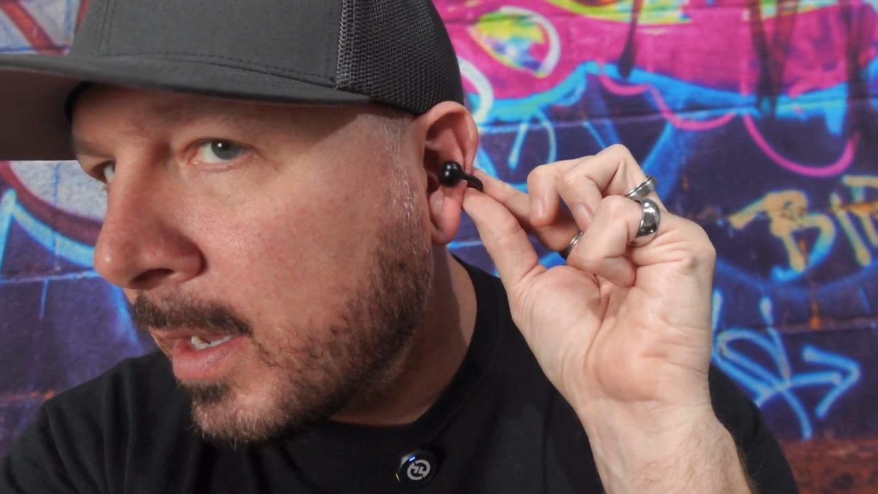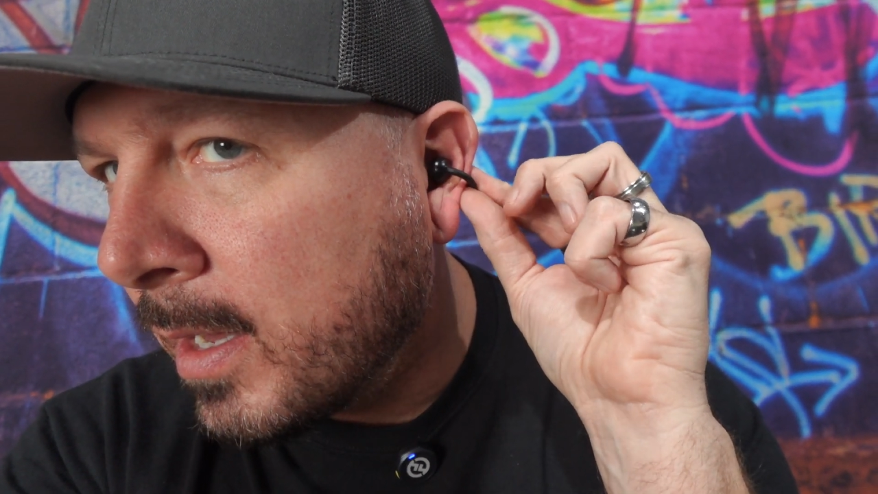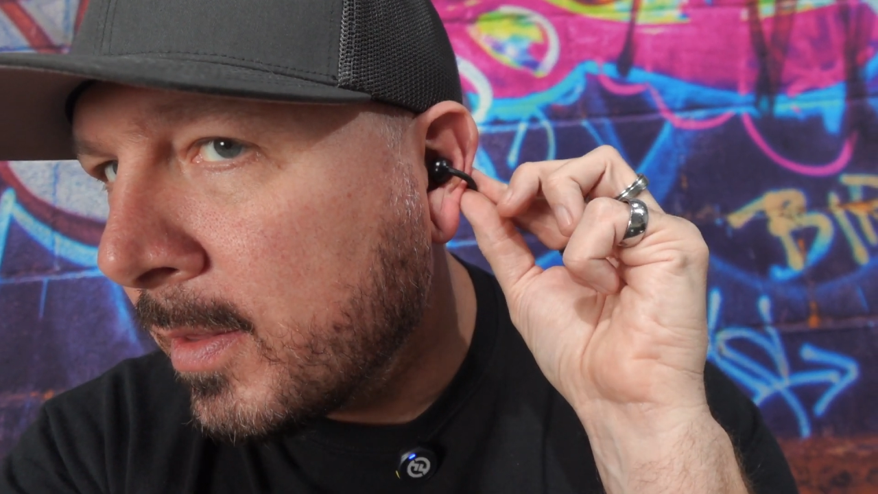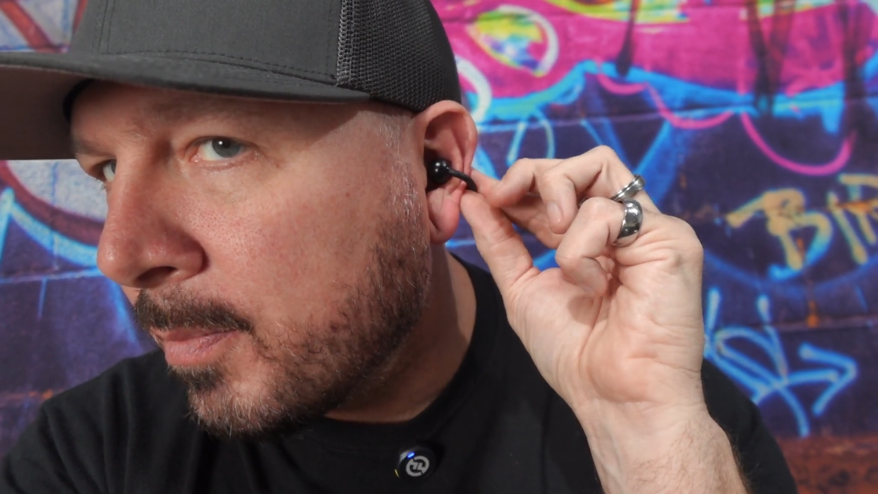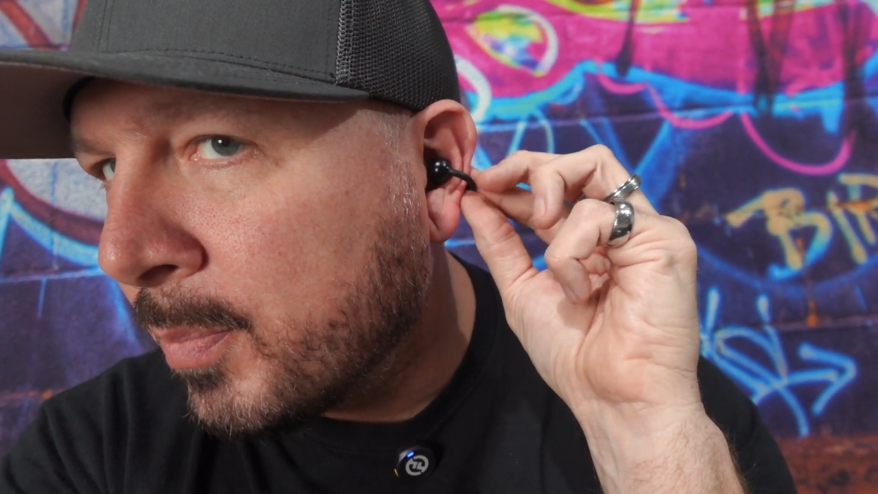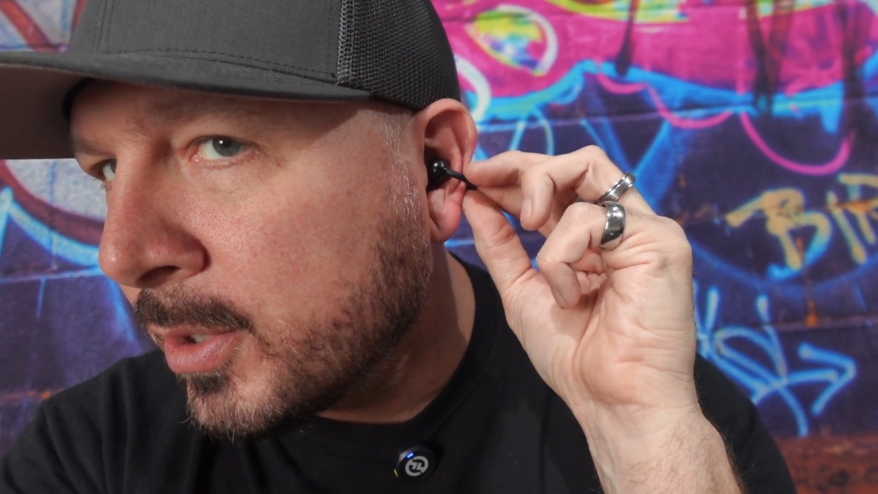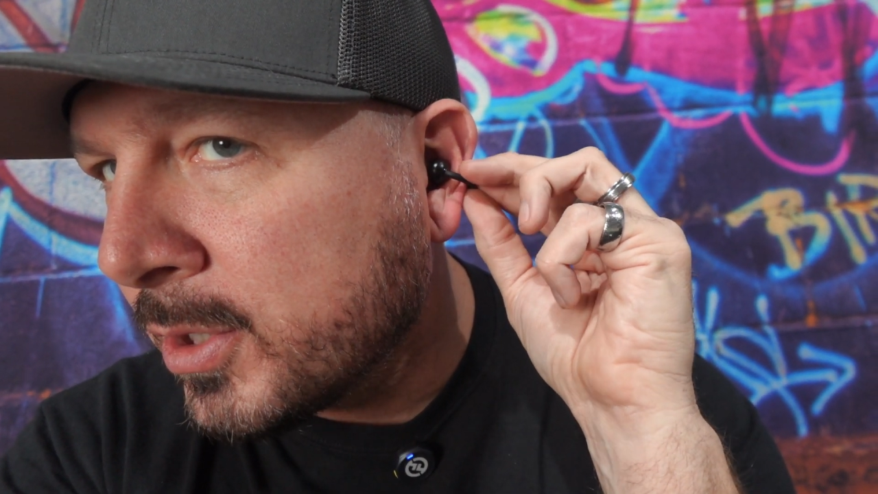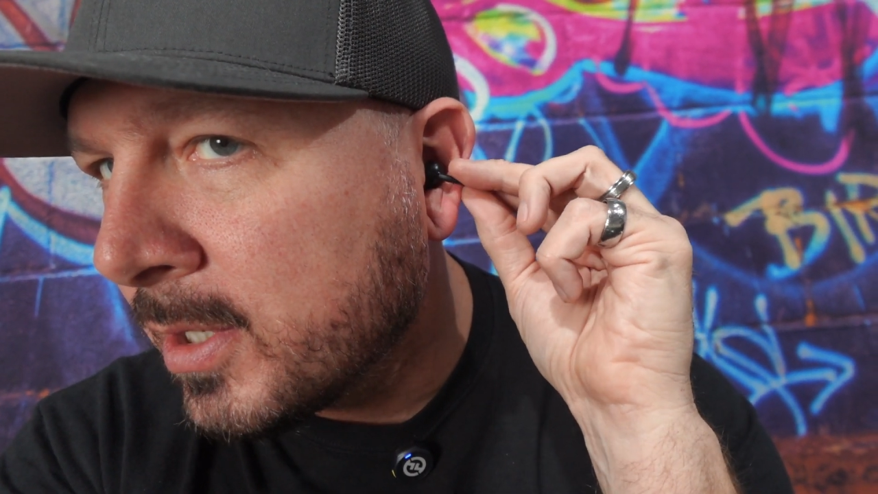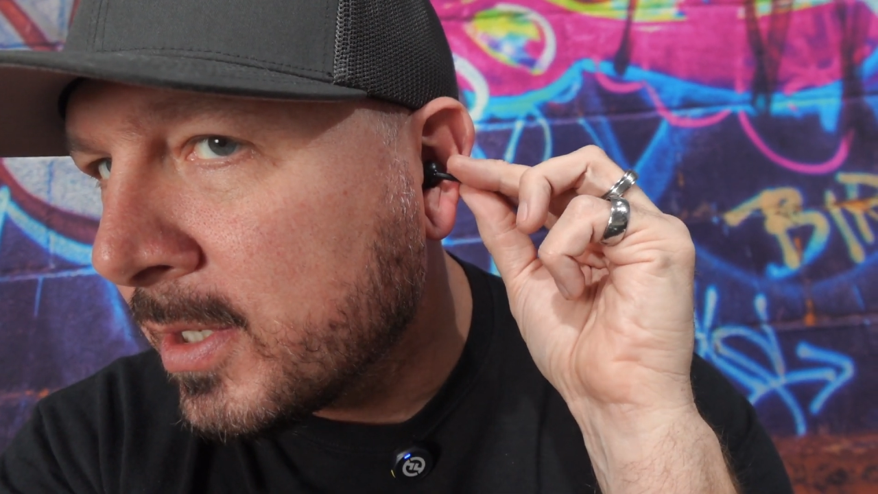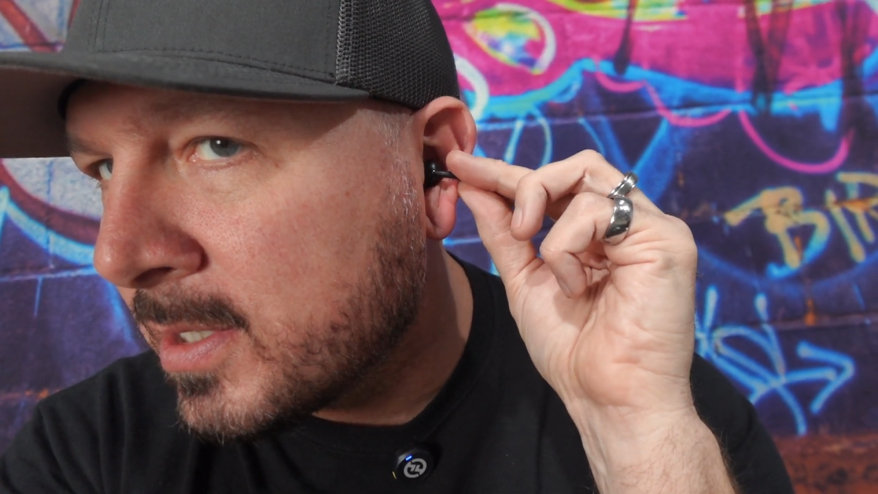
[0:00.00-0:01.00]
and then
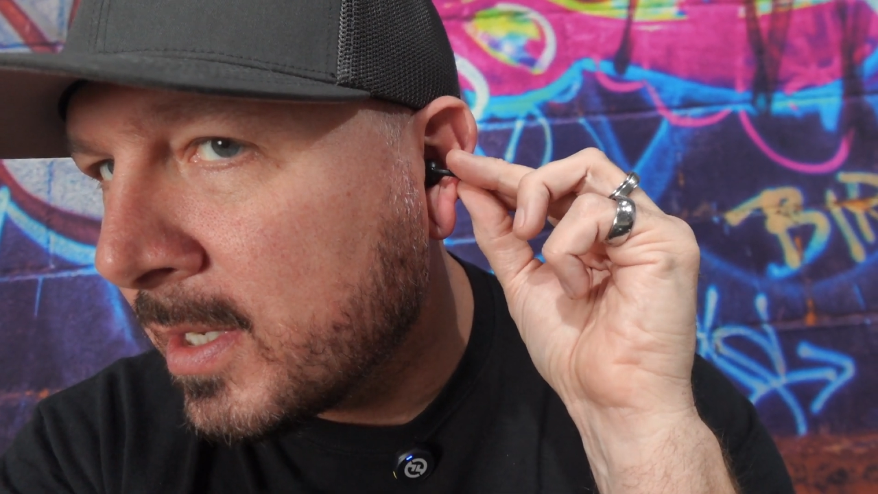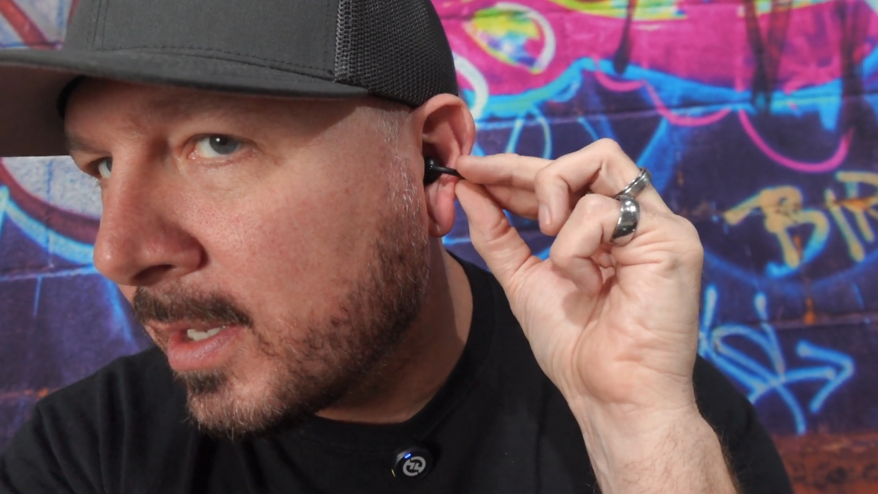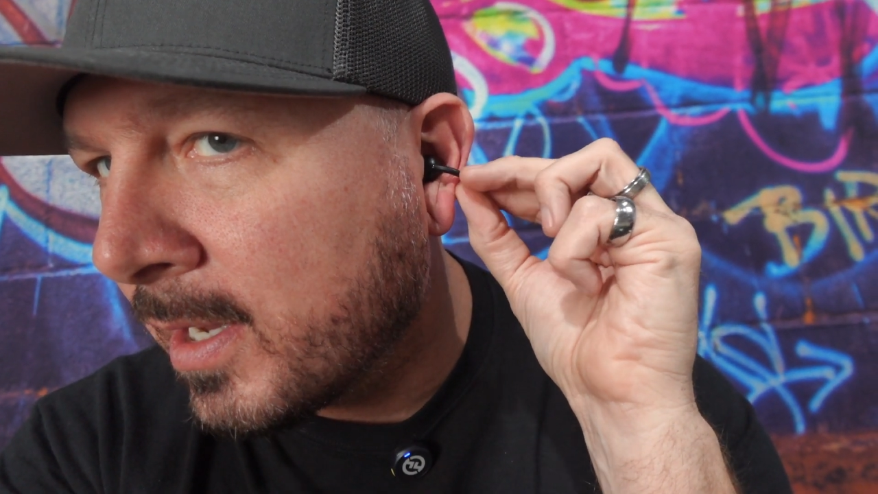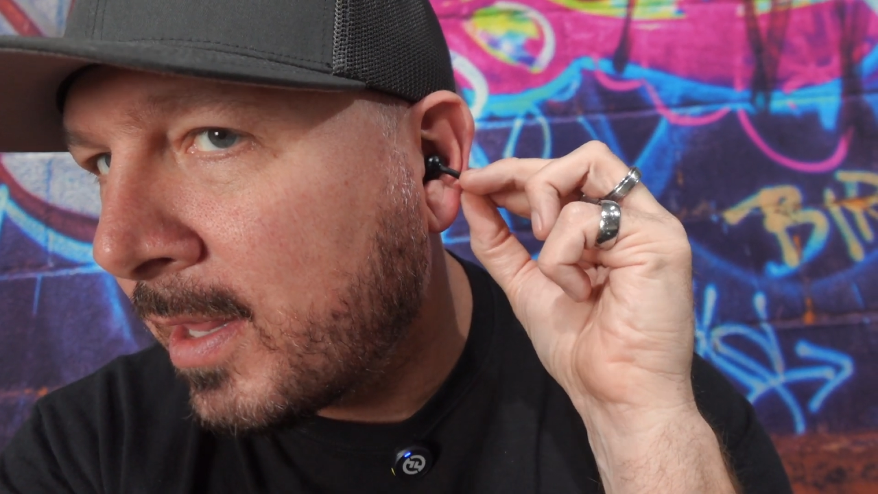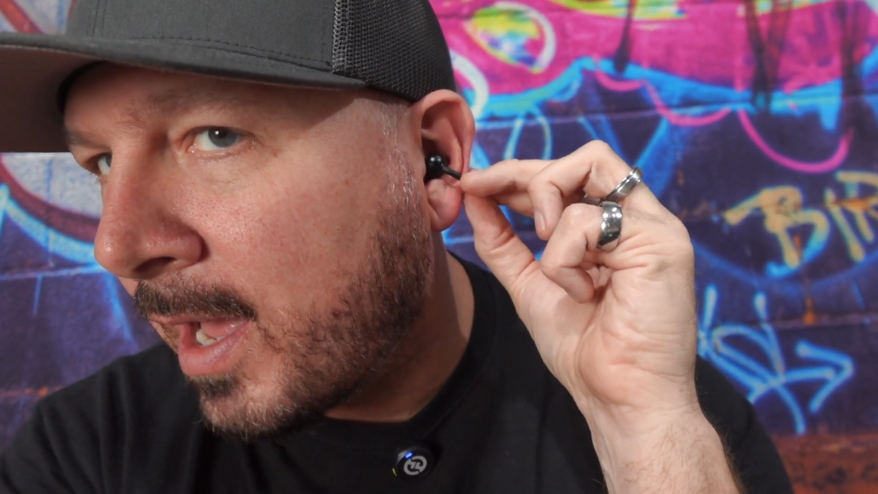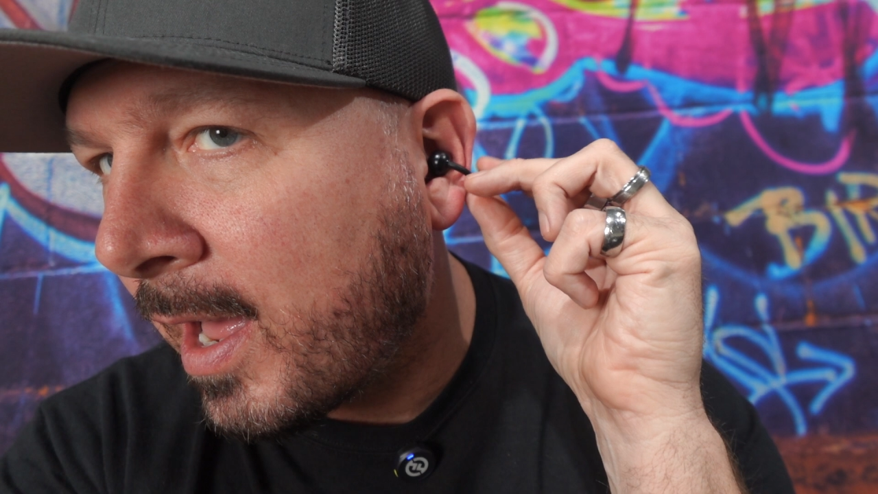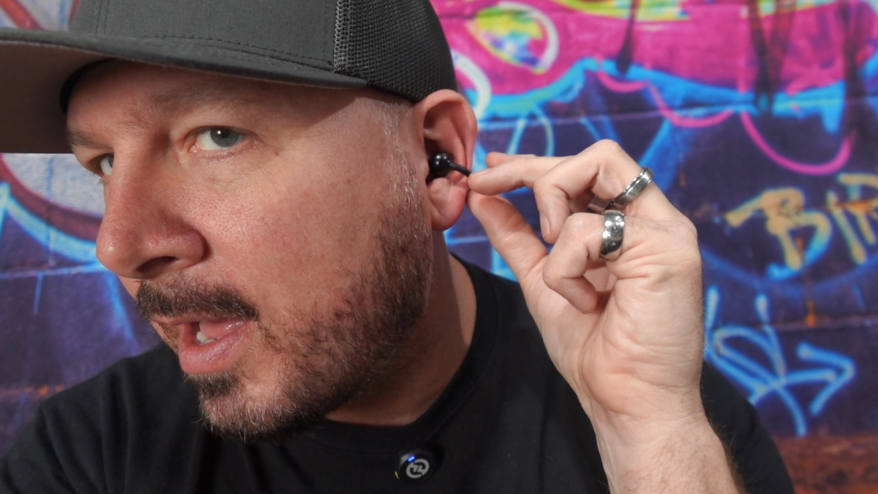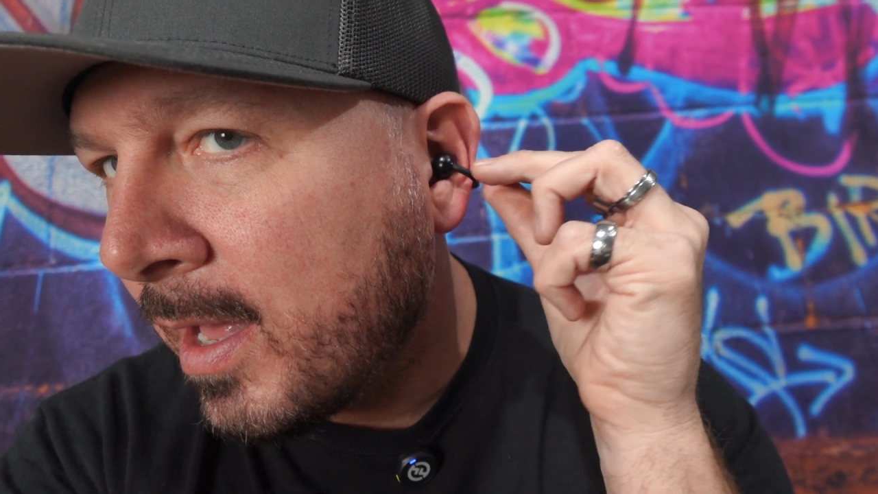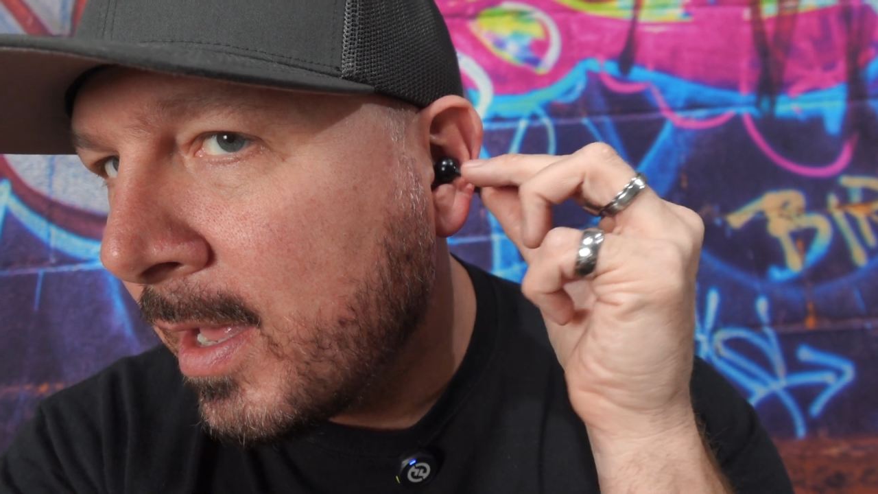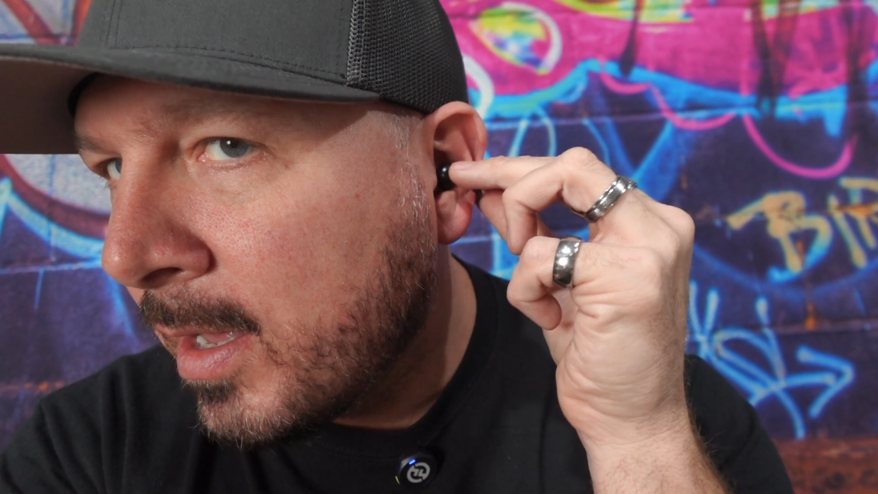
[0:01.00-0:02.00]
push this in like
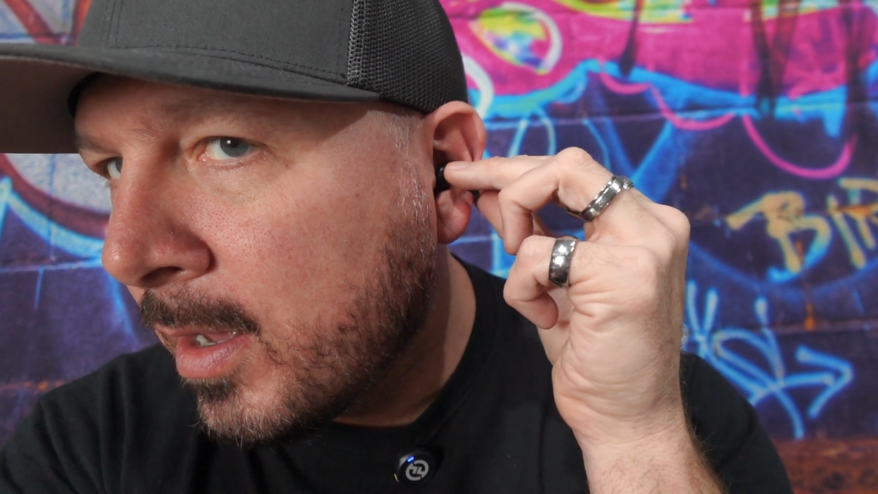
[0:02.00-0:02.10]
that,